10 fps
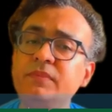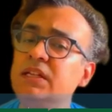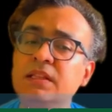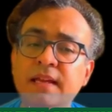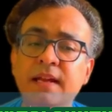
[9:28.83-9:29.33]

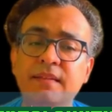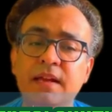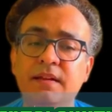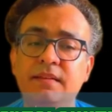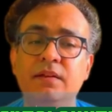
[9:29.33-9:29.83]
in their
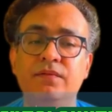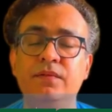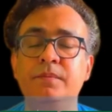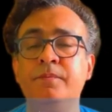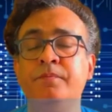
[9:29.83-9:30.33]
side
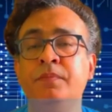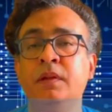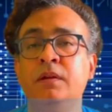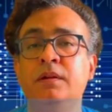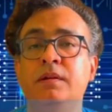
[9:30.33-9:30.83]
itself.
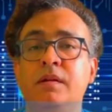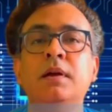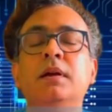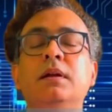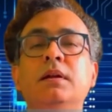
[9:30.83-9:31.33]

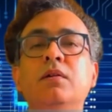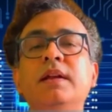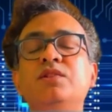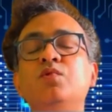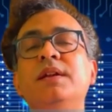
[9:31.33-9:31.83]
Now
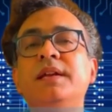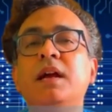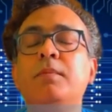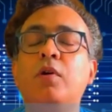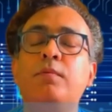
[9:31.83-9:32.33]
let's do a
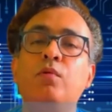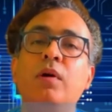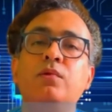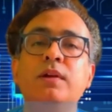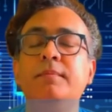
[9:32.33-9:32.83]
recap of
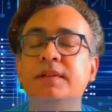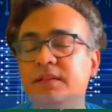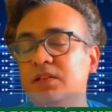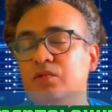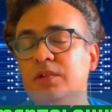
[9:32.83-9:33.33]
what we have
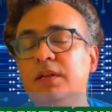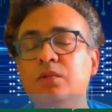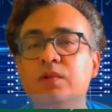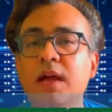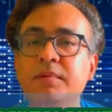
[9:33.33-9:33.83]
discussed today.
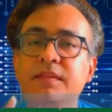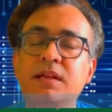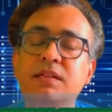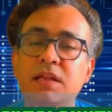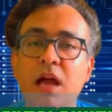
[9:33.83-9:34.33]
We have
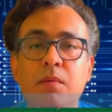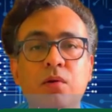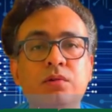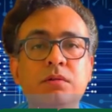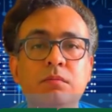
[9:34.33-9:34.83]
discussed
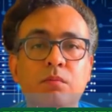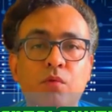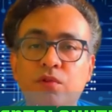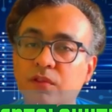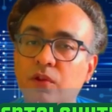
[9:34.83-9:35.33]
about
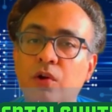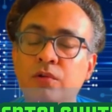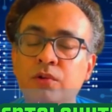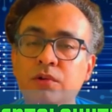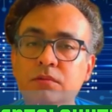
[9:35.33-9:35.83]
Moore's
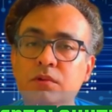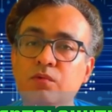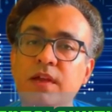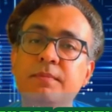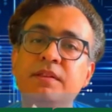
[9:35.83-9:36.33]
law.
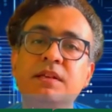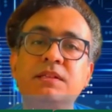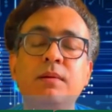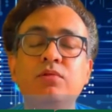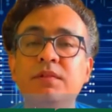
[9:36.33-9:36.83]
We have
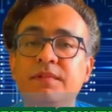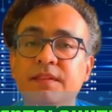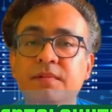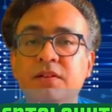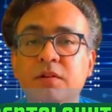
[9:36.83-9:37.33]
discussed about the
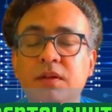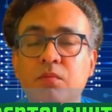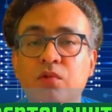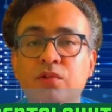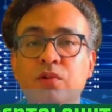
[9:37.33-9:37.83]
feasibility of the
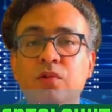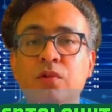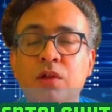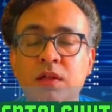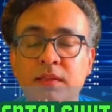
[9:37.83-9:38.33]
Moore's
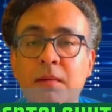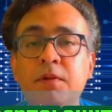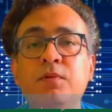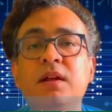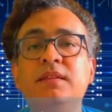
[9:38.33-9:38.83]
law. Some
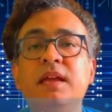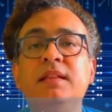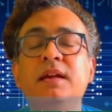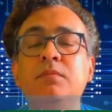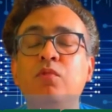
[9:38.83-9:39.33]
people are
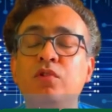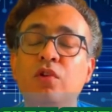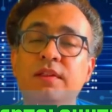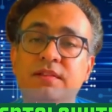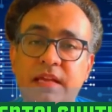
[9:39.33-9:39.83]
saying that Moore's
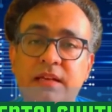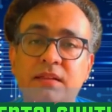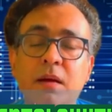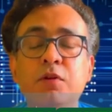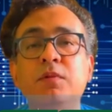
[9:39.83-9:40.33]
law is
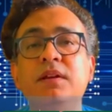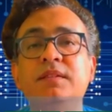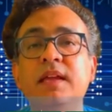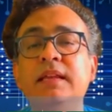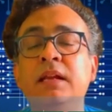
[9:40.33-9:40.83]
dead. Some people are
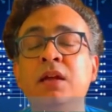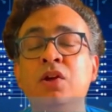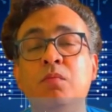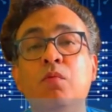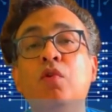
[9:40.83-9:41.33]
saying that
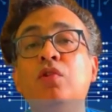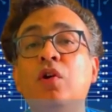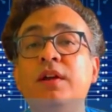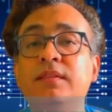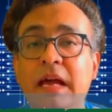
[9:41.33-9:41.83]
Moore's
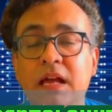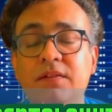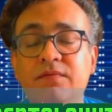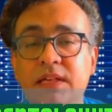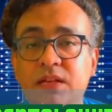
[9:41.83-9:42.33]
law is
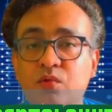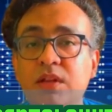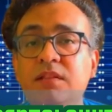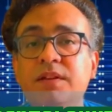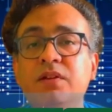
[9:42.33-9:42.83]
alive. In
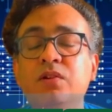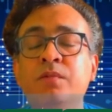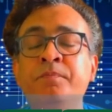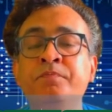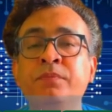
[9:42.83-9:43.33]
today's
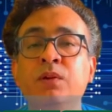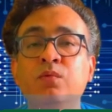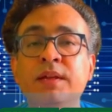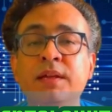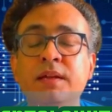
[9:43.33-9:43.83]
video,
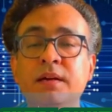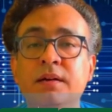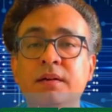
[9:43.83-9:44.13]
we